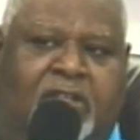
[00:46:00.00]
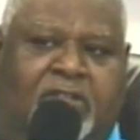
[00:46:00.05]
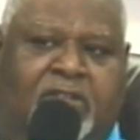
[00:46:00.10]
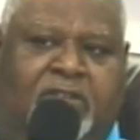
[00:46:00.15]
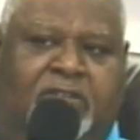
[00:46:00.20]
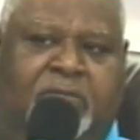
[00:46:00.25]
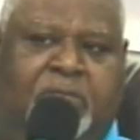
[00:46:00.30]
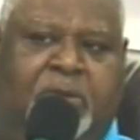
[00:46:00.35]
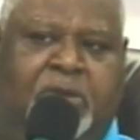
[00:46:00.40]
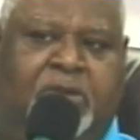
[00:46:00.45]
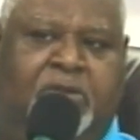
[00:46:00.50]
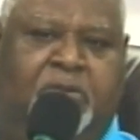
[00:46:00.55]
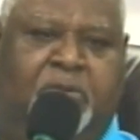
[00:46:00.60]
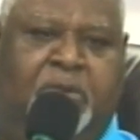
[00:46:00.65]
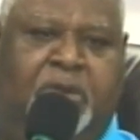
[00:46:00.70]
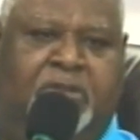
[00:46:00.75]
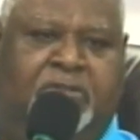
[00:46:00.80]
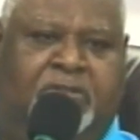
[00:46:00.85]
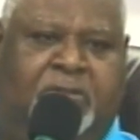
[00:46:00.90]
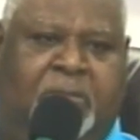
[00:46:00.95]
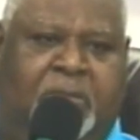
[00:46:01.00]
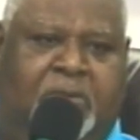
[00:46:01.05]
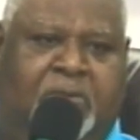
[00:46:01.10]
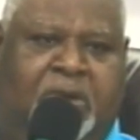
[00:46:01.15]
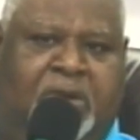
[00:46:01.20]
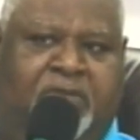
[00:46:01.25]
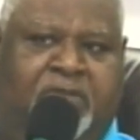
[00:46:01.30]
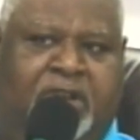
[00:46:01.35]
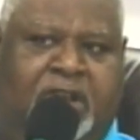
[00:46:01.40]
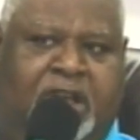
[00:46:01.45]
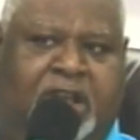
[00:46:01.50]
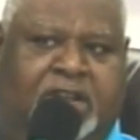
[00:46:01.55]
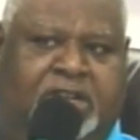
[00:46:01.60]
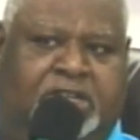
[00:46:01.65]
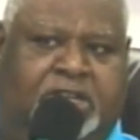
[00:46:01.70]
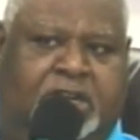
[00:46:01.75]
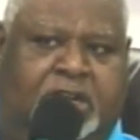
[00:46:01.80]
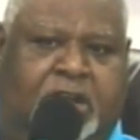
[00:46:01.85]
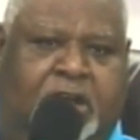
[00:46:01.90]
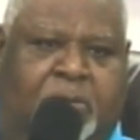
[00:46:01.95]
the spirit of wisdom and
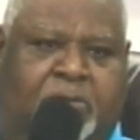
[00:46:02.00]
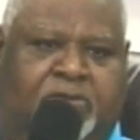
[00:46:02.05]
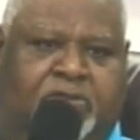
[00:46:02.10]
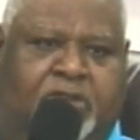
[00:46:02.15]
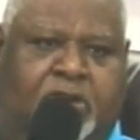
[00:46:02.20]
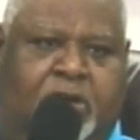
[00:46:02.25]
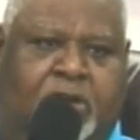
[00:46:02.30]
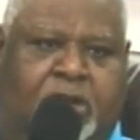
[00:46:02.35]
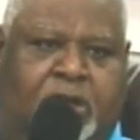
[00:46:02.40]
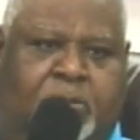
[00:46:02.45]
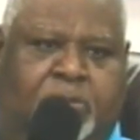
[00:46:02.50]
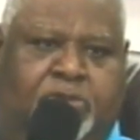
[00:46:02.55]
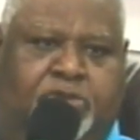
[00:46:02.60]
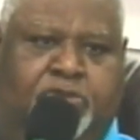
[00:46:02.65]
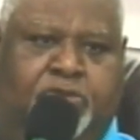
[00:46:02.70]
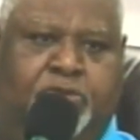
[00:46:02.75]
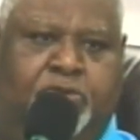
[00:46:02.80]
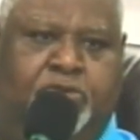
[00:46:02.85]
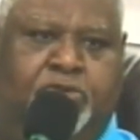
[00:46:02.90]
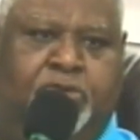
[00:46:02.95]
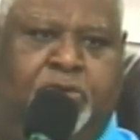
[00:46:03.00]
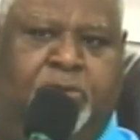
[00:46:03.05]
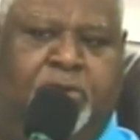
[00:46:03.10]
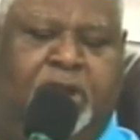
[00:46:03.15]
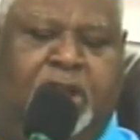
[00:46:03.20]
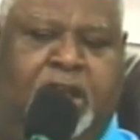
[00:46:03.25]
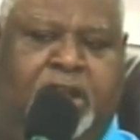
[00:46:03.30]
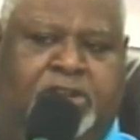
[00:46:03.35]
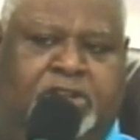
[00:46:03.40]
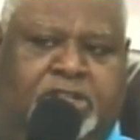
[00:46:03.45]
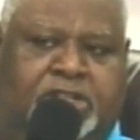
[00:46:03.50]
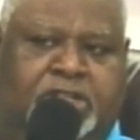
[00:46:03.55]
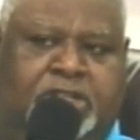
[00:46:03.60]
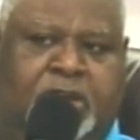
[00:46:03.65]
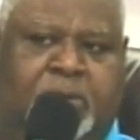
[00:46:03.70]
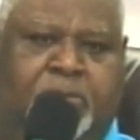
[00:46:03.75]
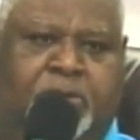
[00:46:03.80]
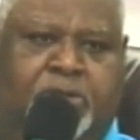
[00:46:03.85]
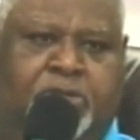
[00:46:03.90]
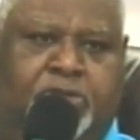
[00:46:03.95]
revelation comes on him through the
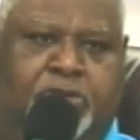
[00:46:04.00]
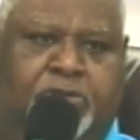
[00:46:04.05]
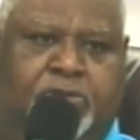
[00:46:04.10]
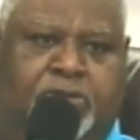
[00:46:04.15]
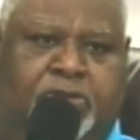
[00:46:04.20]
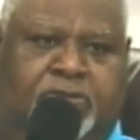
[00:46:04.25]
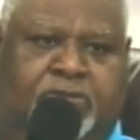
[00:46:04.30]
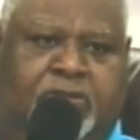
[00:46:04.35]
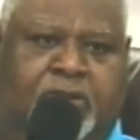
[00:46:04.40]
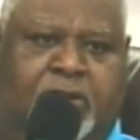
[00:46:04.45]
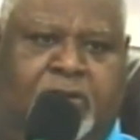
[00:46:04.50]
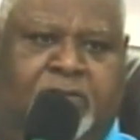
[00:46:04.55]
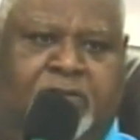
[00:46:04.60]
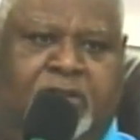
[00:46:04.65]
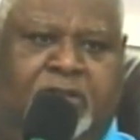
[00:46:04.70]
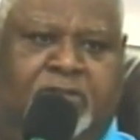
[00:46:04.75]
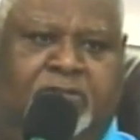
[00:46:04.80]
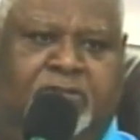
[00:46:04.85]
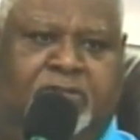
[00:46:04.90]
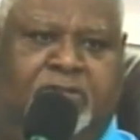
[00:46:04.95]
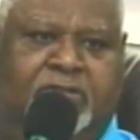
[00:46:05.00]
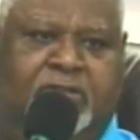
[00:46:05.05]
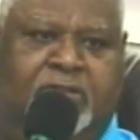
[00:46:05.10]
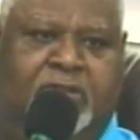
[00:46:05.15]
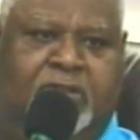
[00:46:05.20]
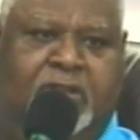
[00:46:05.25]
relationship and through the service